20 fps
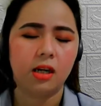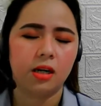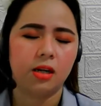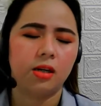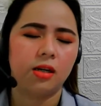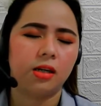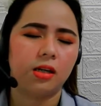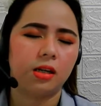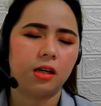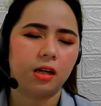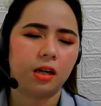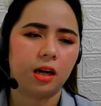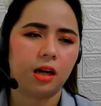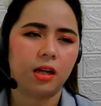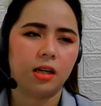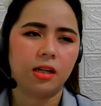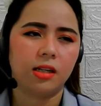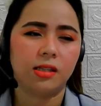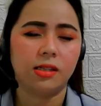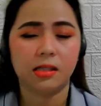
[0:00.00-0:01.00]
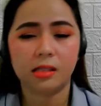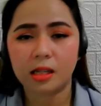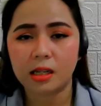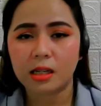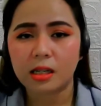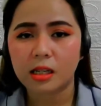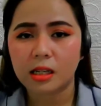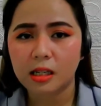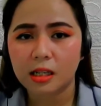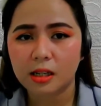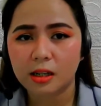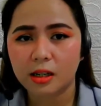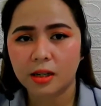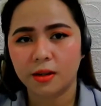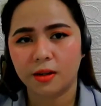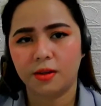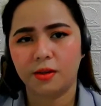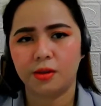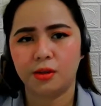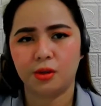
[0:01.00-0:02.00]
okay, and then studied
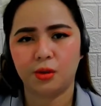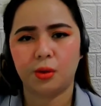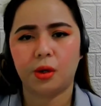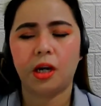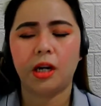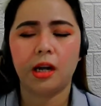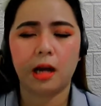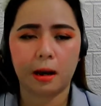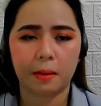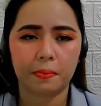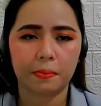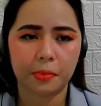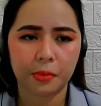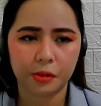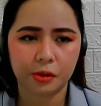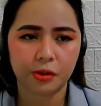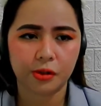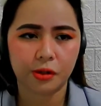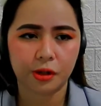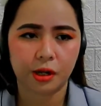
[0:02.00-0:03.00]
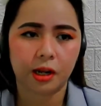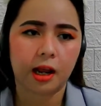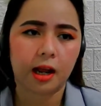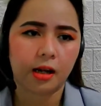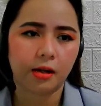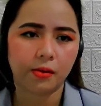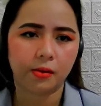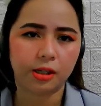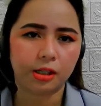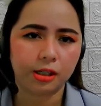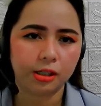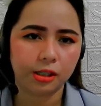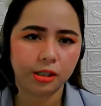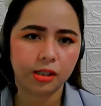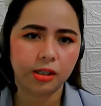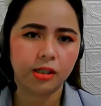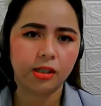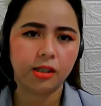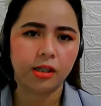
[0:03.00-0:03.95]
to adapt to their language.